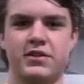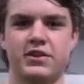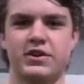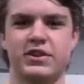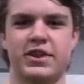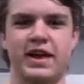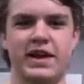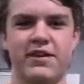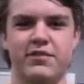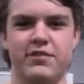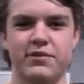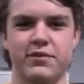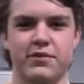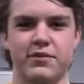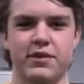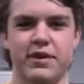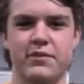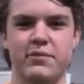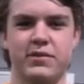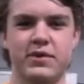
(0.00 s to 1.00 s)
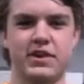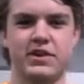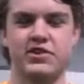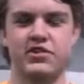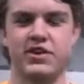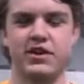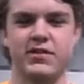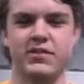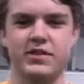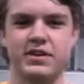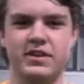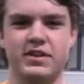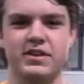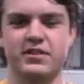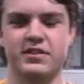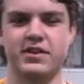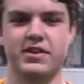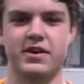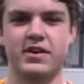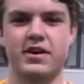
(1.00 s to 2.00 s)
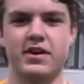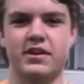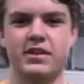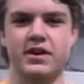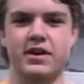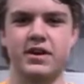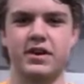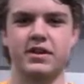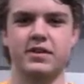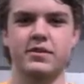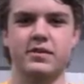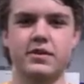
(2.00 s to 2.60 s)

learned a lot from him. I played JV this year, and then